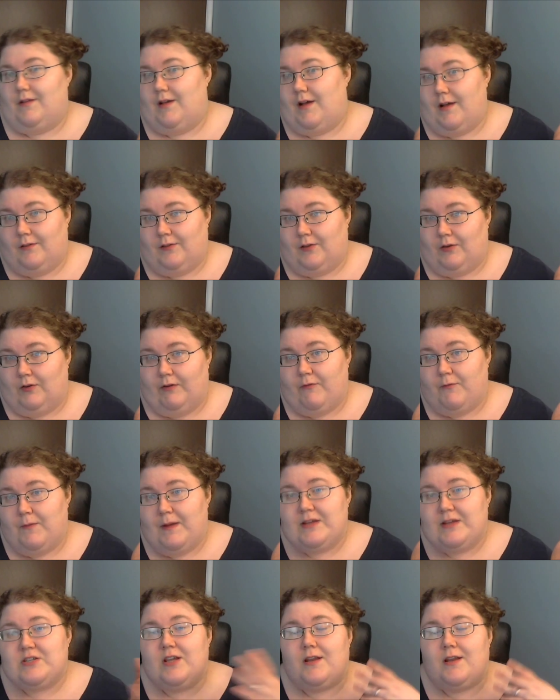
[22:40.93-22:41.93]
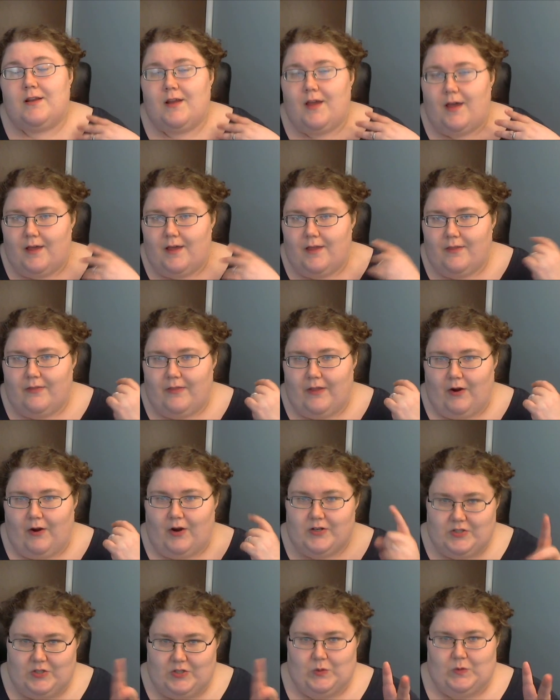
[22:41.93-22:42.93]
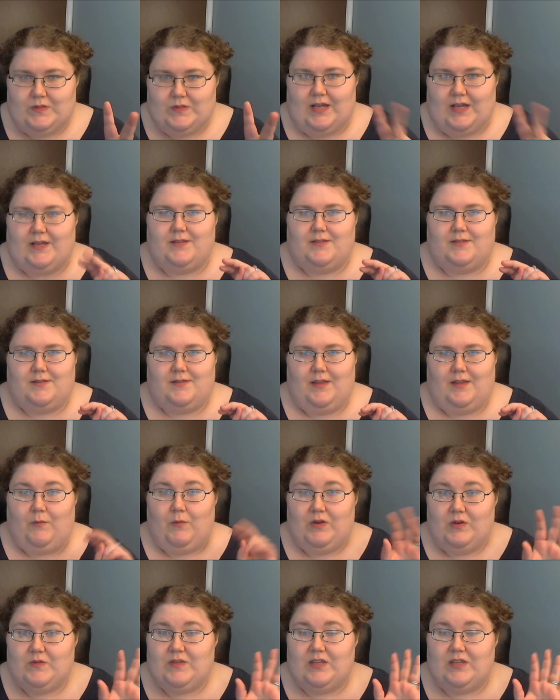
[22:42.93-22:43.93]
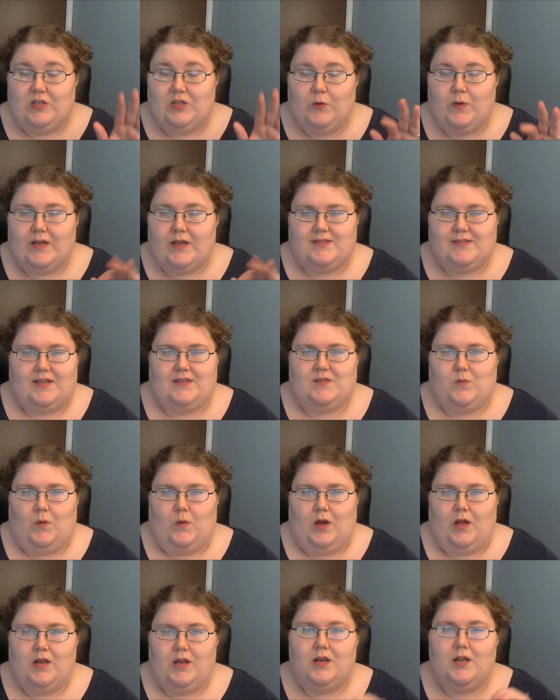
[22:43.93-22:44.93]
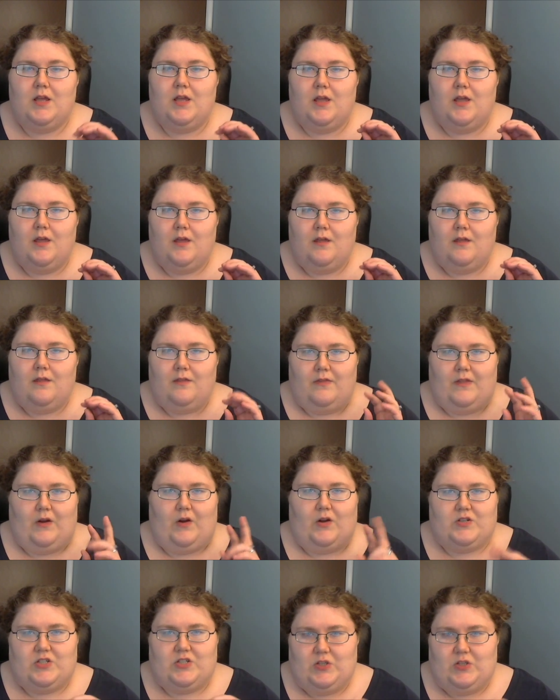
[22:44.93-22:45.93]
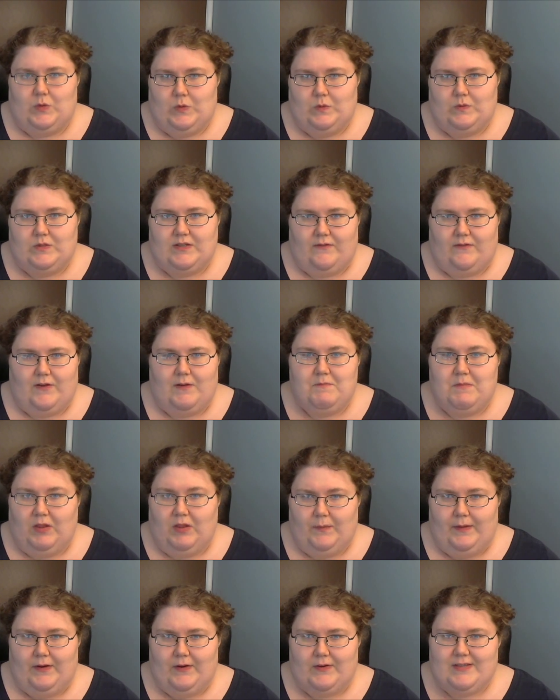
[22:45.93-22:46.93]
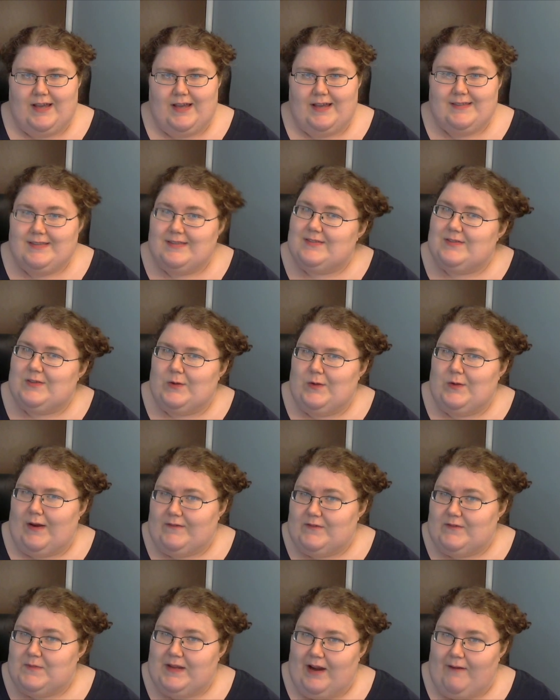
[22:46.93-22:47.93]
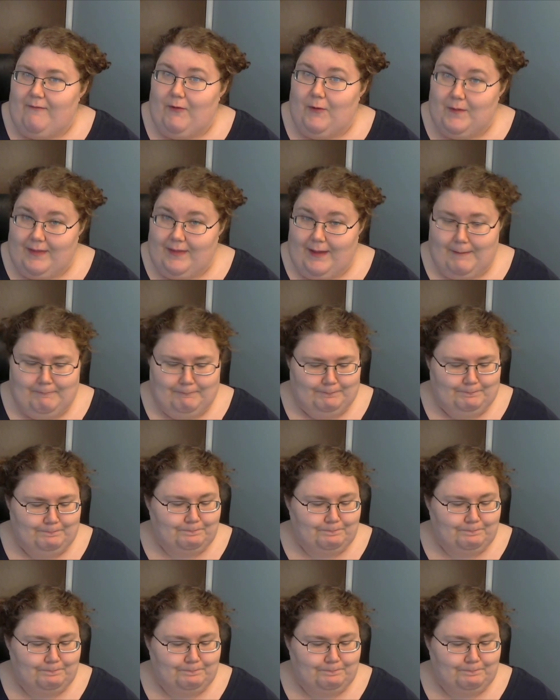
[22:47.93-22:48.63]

A little information, there are two sizes, like when you say US size 1, there are two different millimeter sizes, so you have to be careful with that.